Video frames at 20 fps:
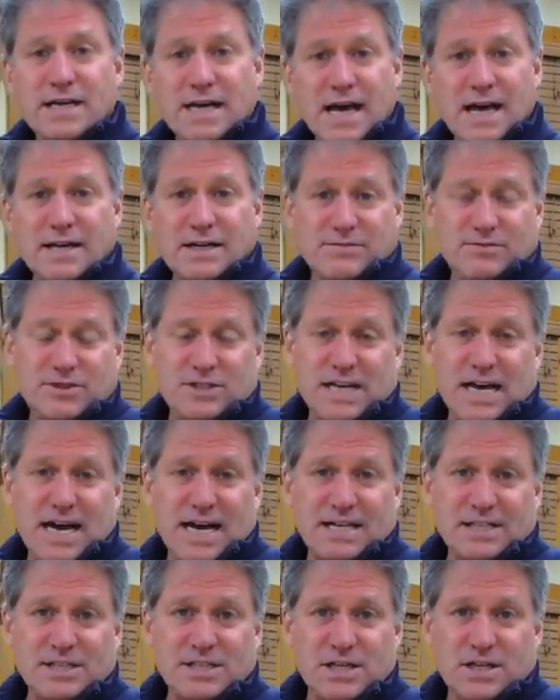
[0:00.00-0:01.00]
kind of
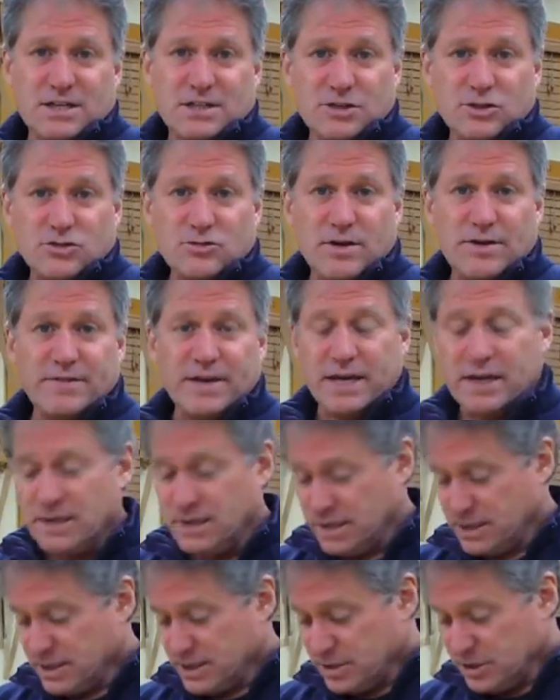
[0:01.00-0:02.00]
size trivet.